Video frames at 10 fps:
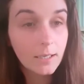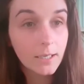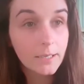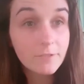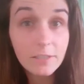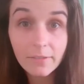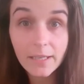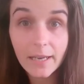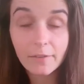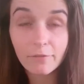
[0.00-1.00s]
Definitely
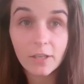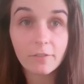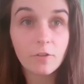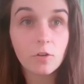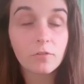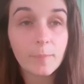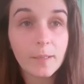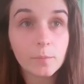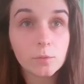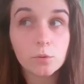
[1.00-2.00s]
had a fair few of
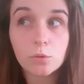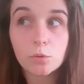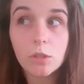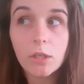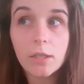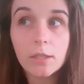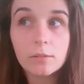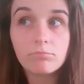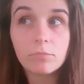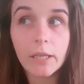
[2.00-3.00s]
people
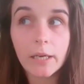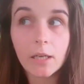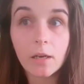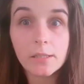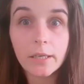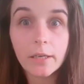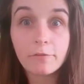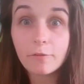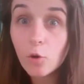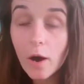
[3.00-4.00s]
that like to have
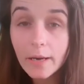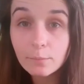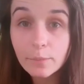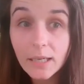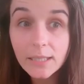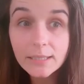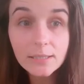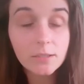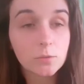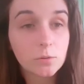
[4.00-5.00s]
4 a.m.
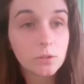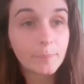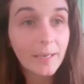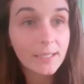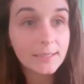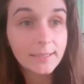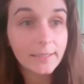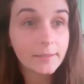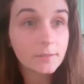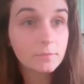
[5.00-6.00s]
parties, or parties that
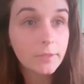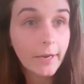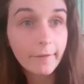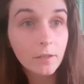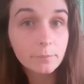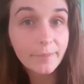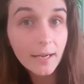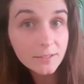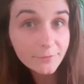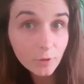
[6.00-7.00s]
carry on
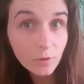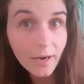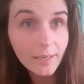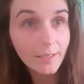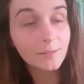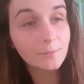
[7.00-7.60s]
past 4 a.m.